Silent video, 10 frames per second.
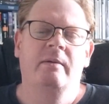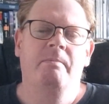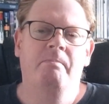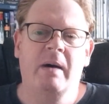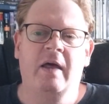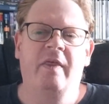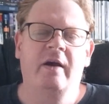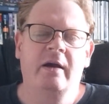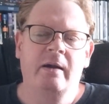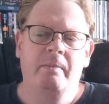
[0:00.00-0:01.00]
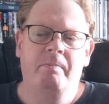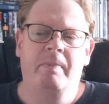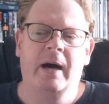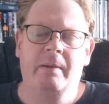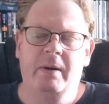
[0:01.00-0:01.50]
Mother,
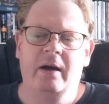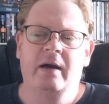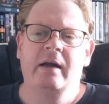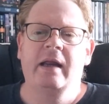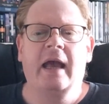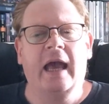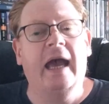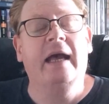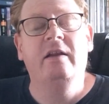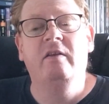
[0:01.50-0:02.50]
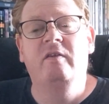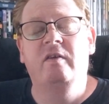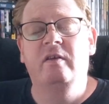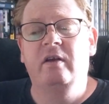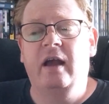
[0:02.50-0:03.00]
Baba, and
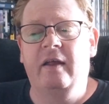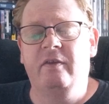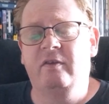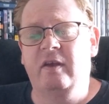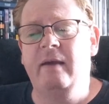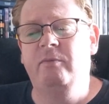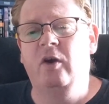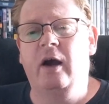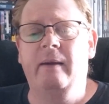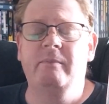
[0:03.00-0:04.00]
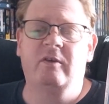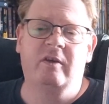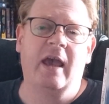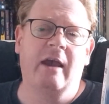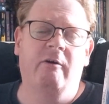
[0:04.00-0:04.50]
at the same time
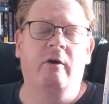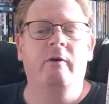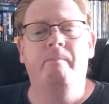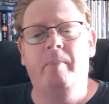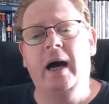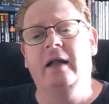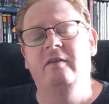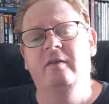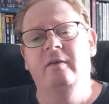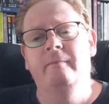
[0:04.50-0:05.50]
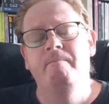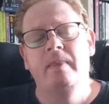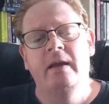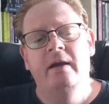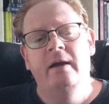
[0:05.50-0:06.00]
Scarecrow. But
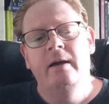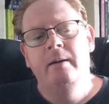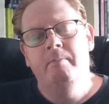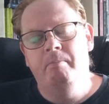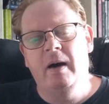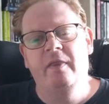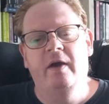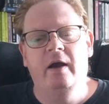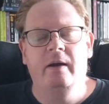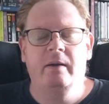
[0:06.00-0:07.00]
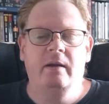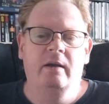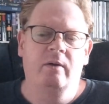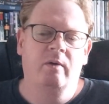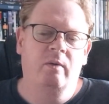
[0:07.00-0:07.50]
Mother
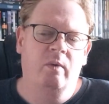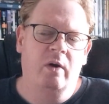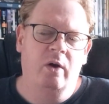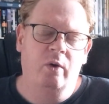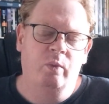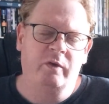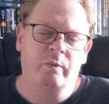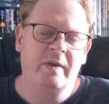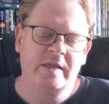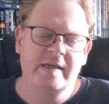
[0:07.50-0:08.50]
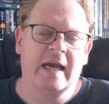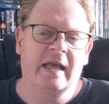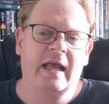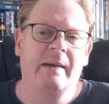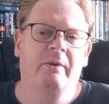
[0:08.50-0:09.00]
was with Zack
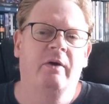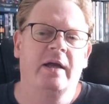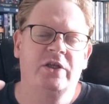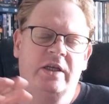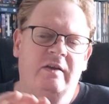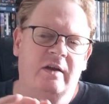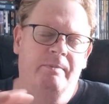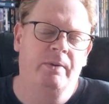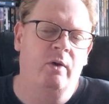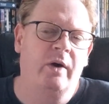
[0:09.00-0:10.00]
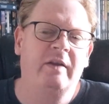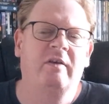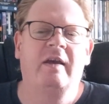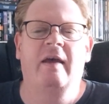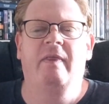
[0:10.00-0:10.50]
and Emma, and she did a ploy
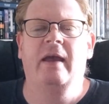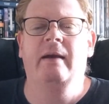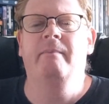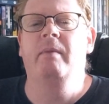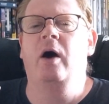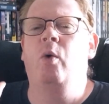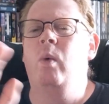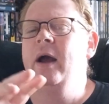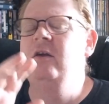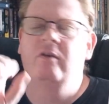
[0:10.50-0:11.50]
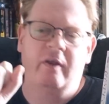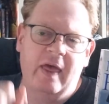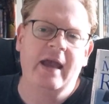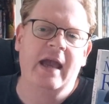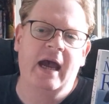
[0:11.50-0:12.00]
to get them away, so
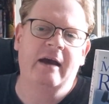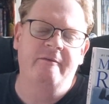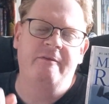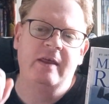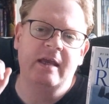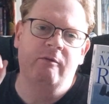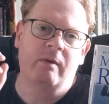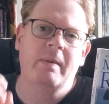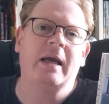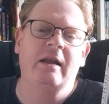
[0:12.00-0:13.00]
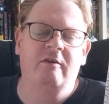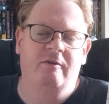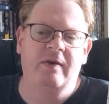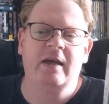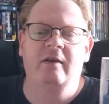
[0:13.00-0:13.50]
they have the remaining
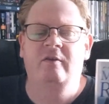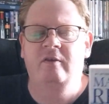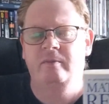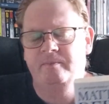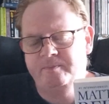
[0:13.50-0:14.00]
spheres